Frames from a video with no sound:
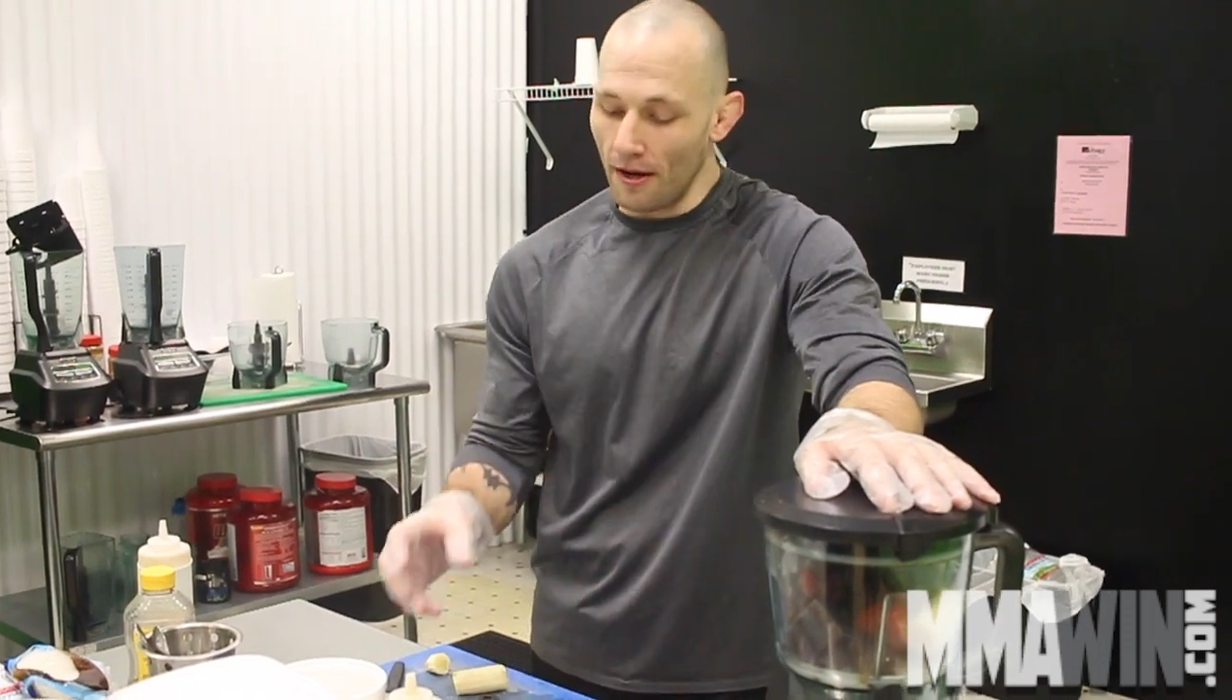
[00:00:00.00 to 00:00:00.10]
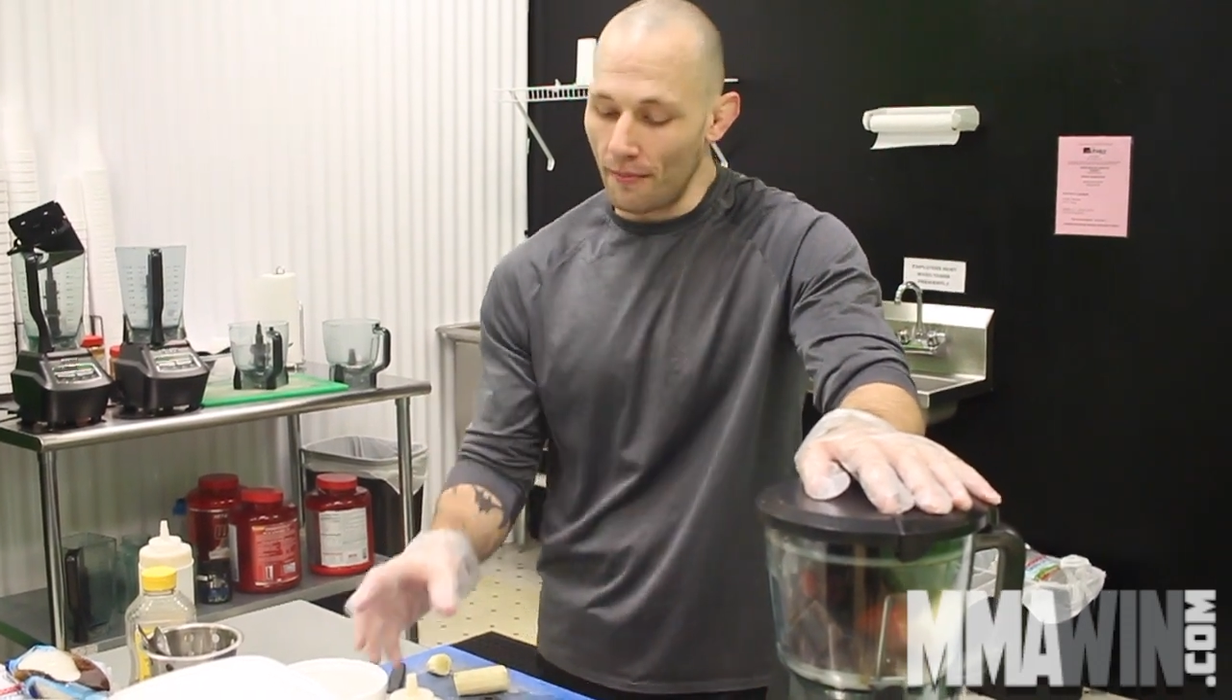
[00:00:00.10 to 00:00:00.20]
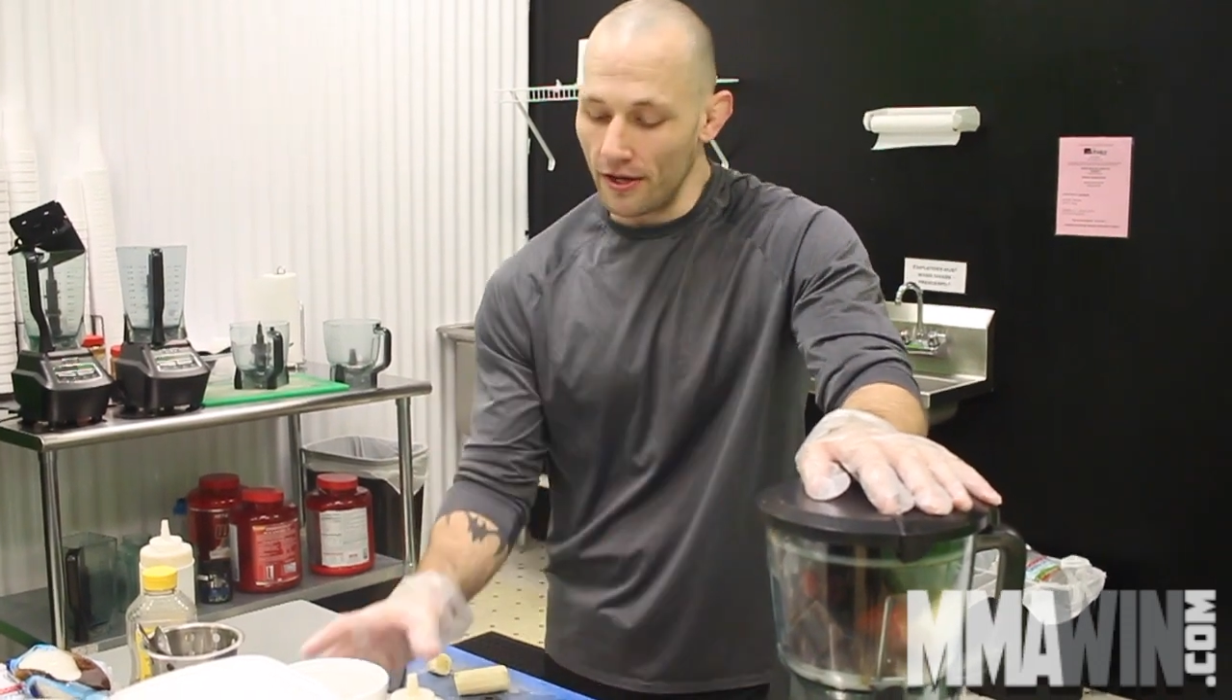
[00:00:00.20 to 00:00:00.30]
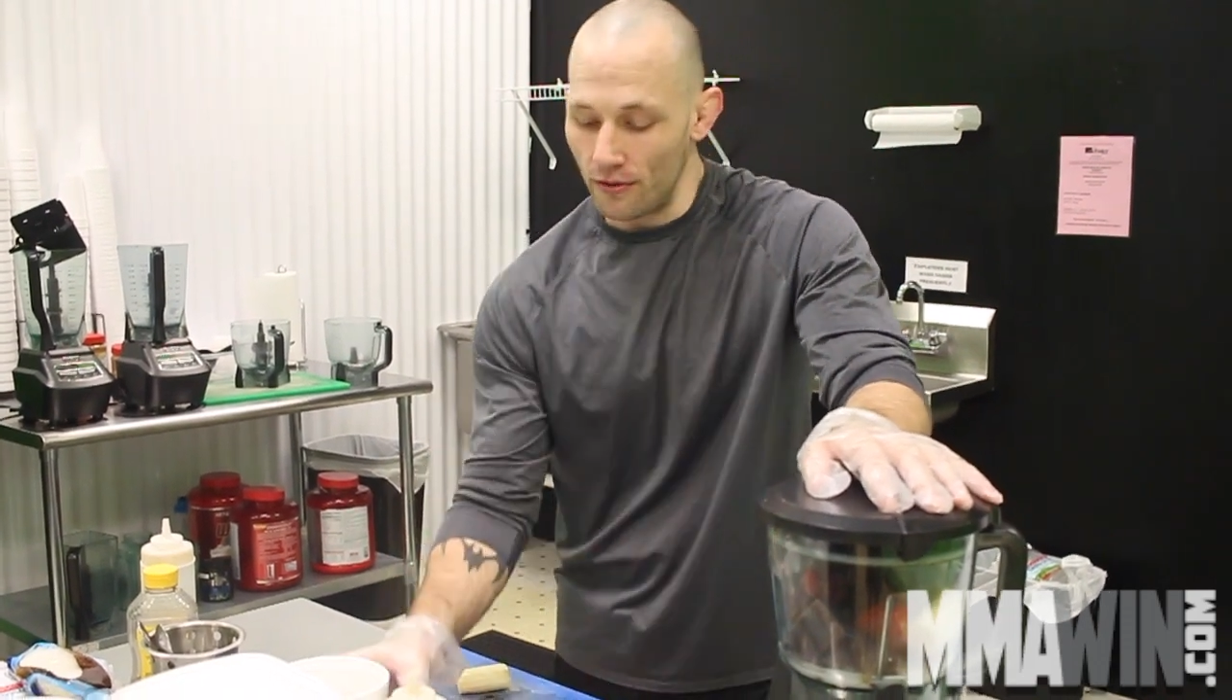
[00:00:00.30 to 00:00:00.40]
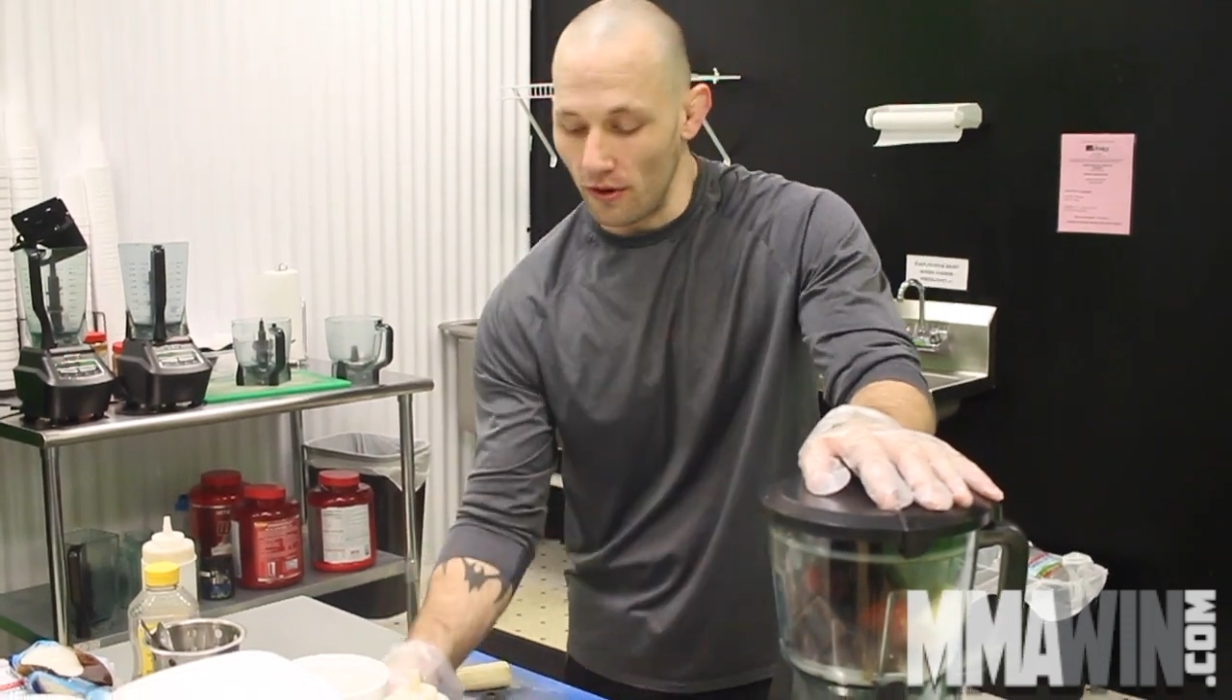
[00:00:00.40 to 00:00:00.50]

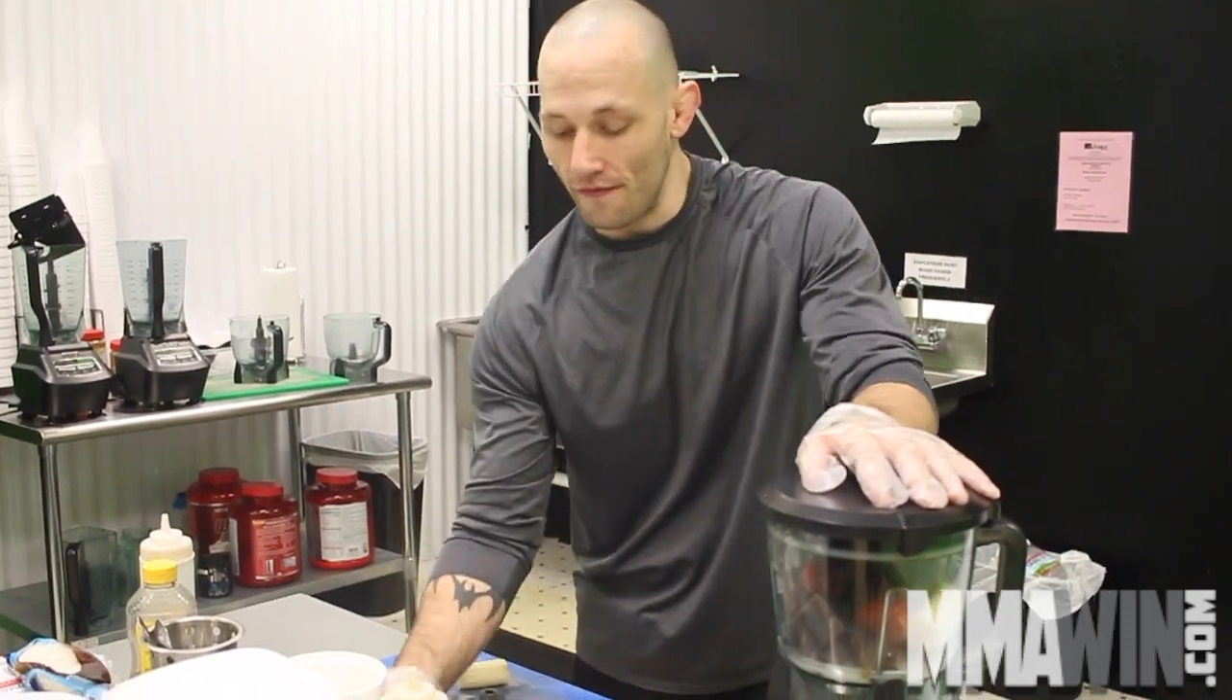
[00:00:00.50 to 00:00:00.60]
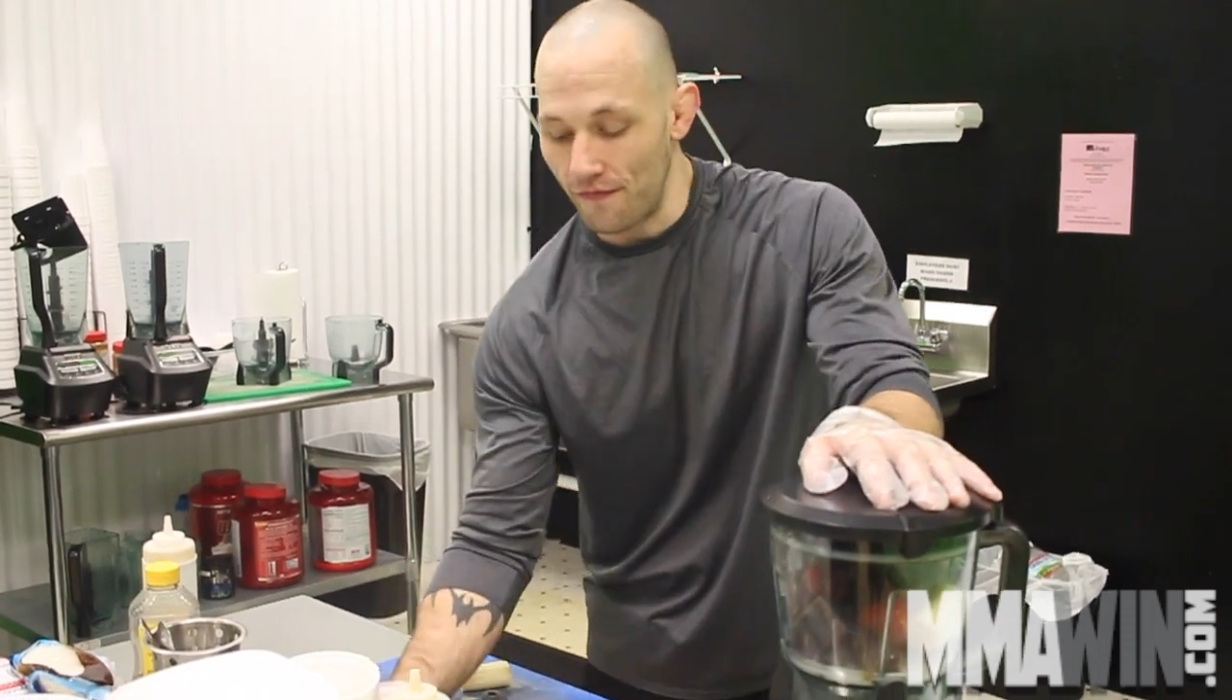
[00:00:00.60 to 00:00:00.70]
up into a